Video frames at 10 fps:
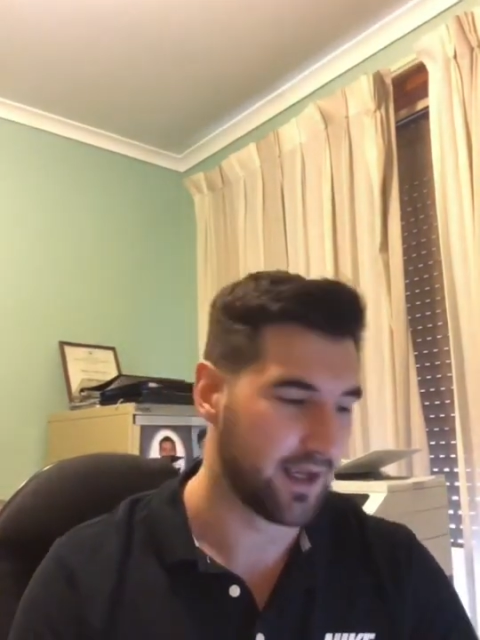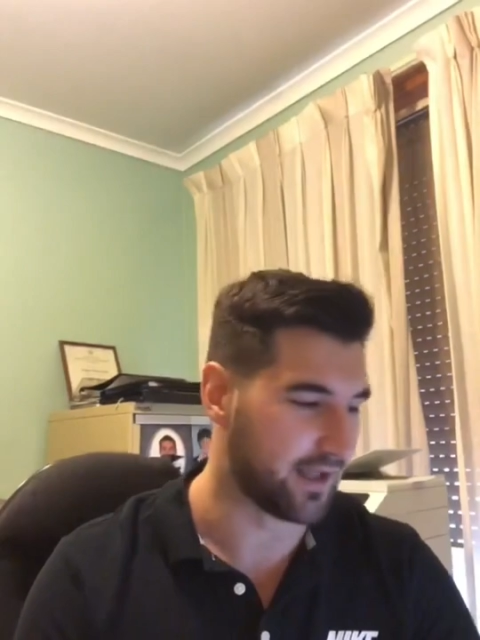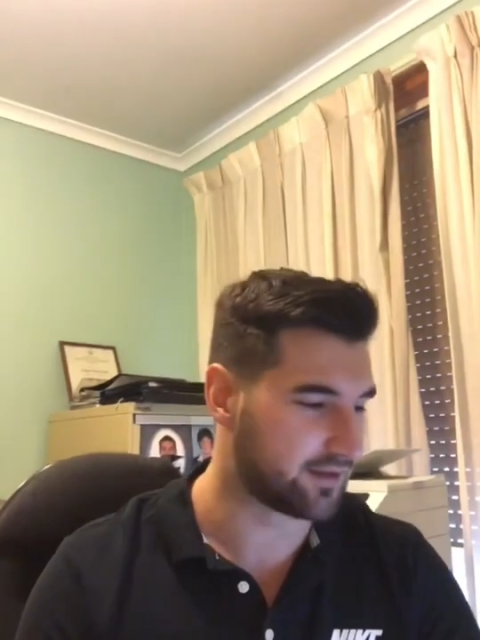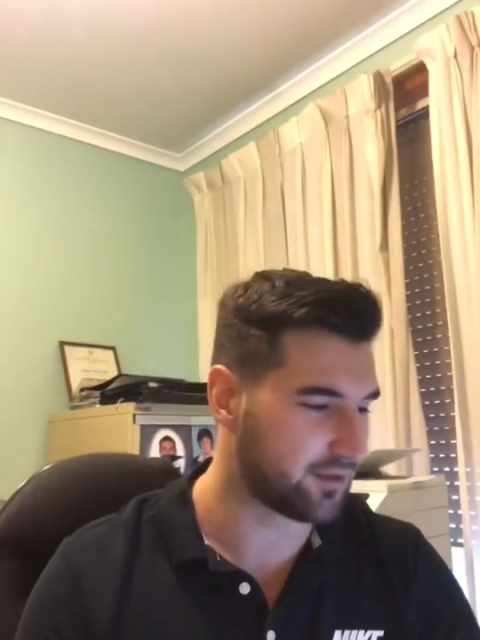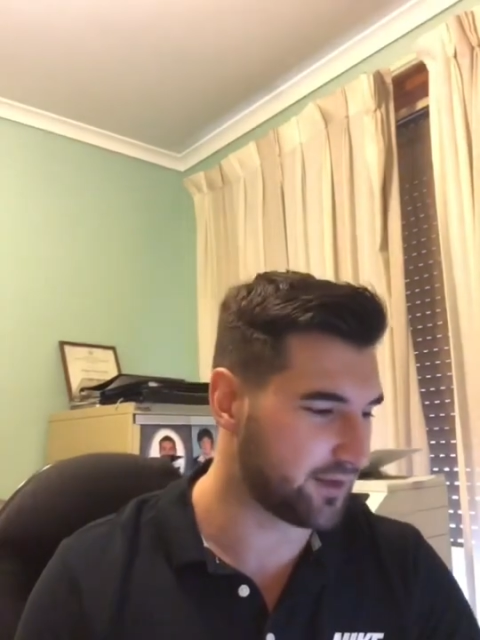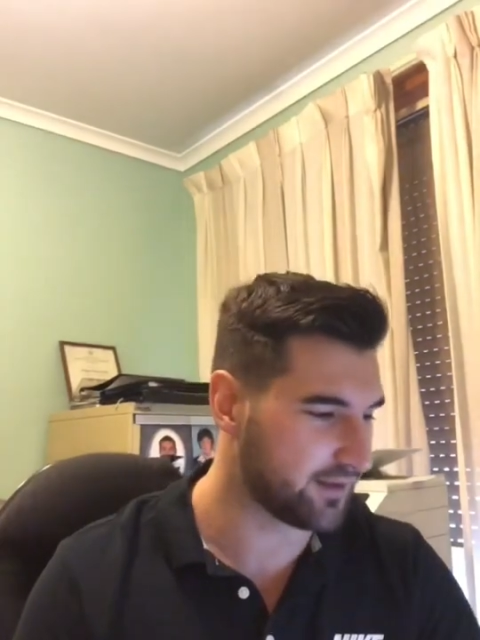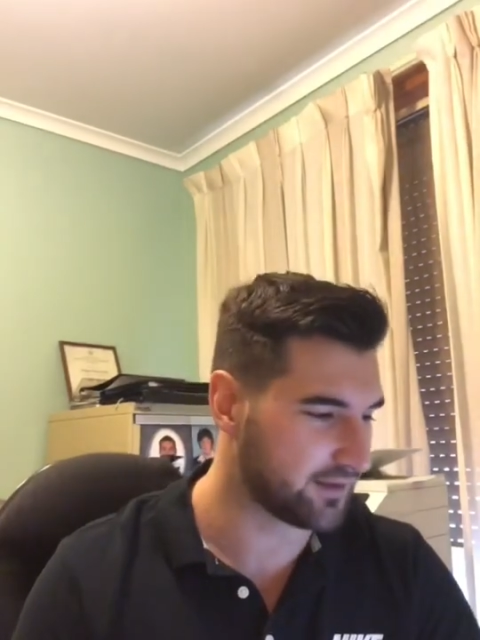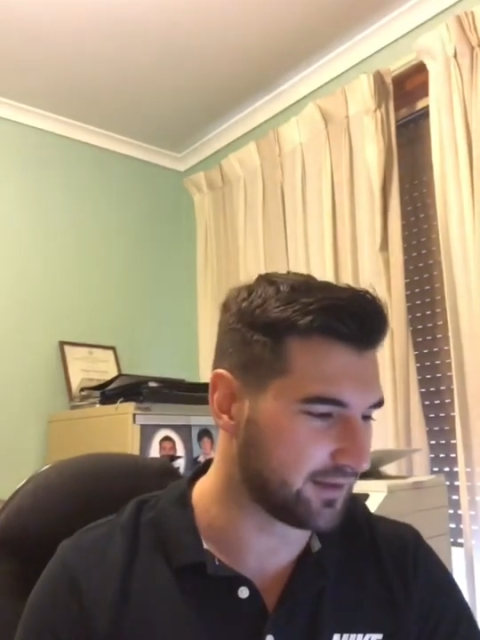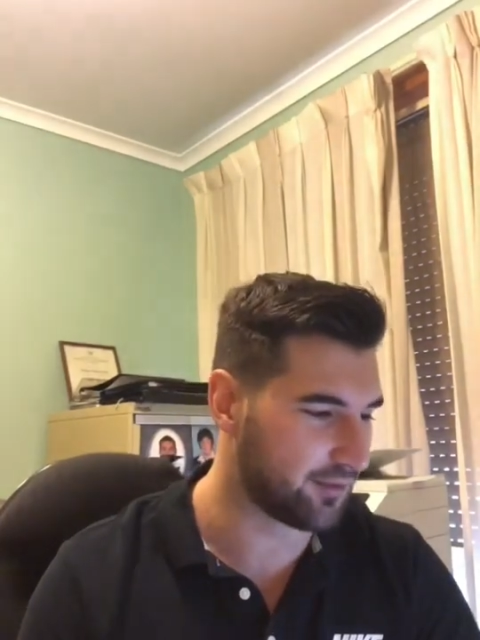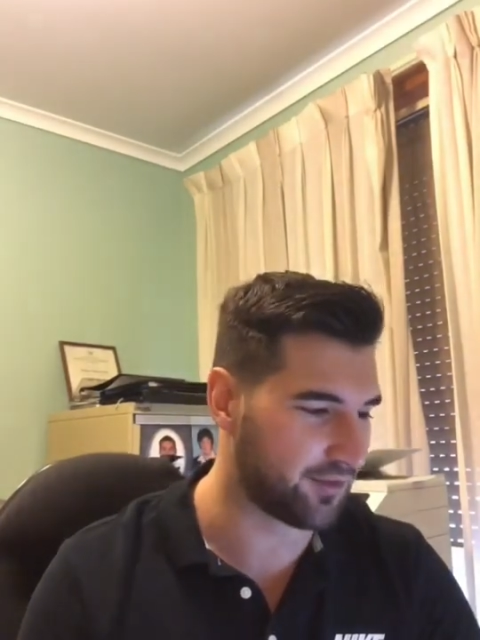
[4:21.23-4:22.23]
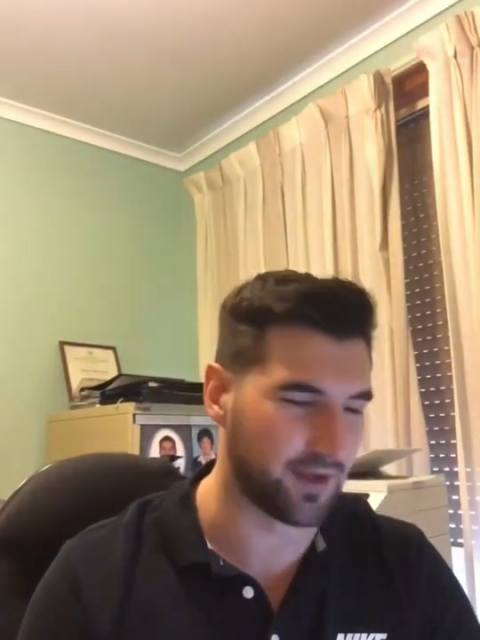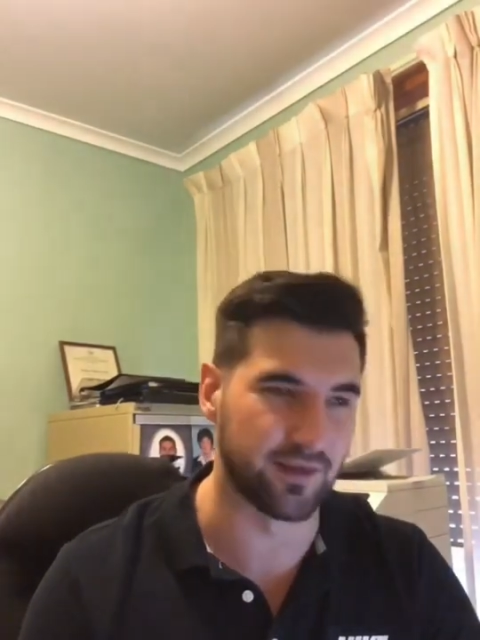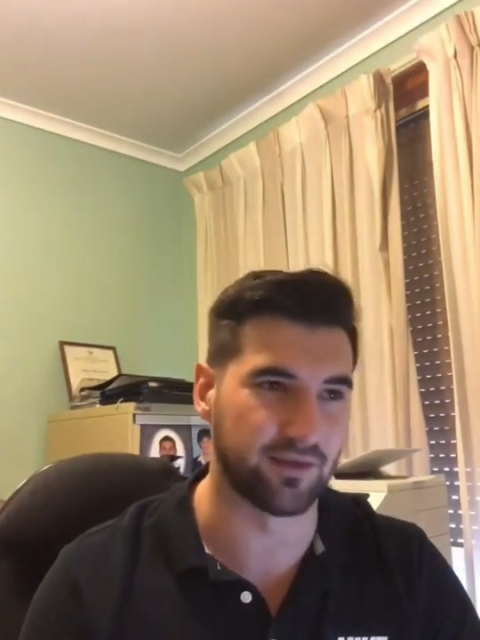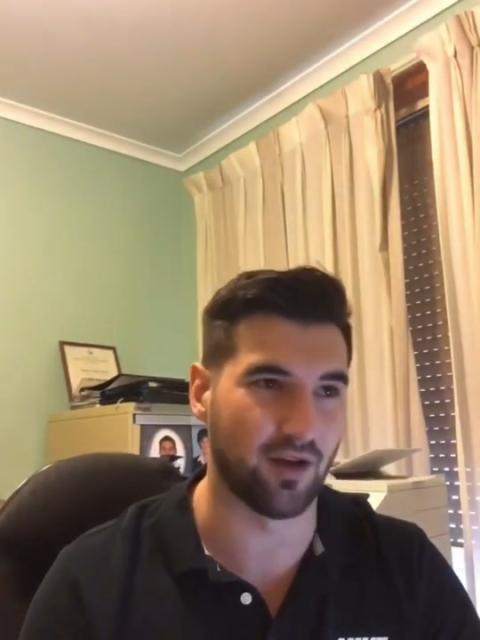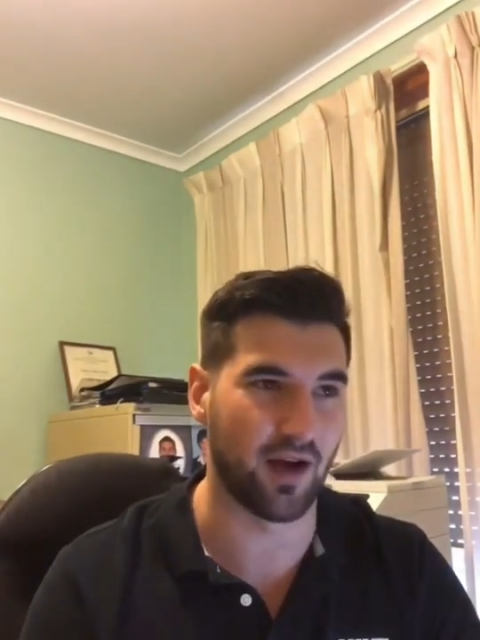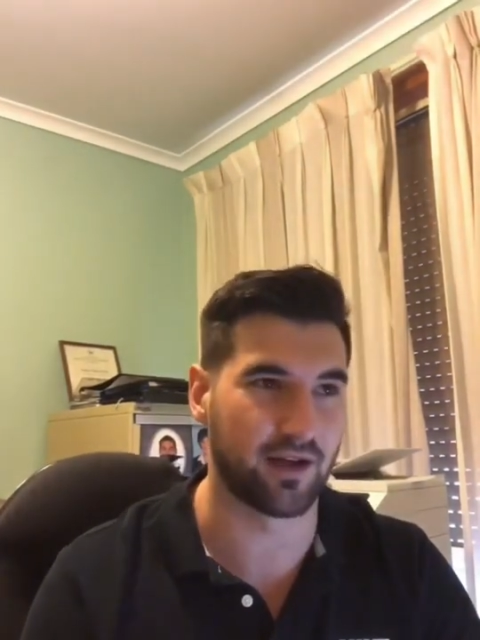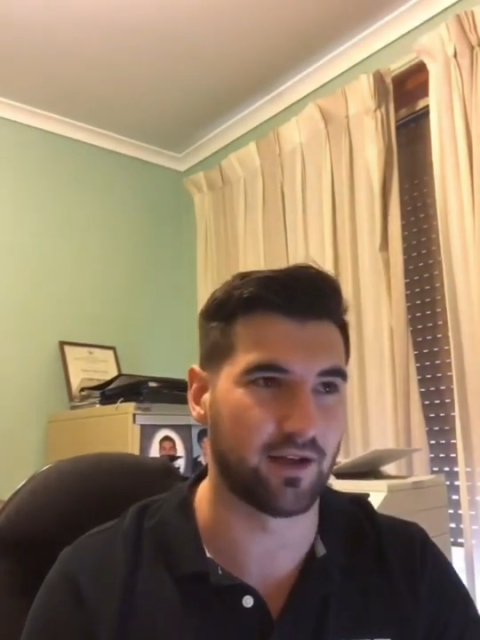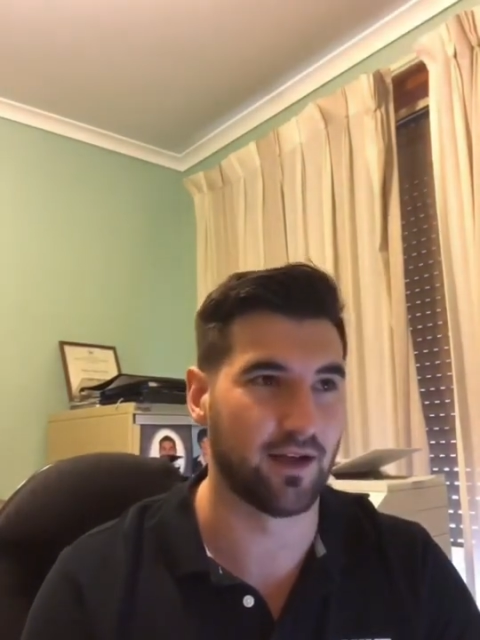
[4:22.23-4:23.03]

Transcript: It's doing little things like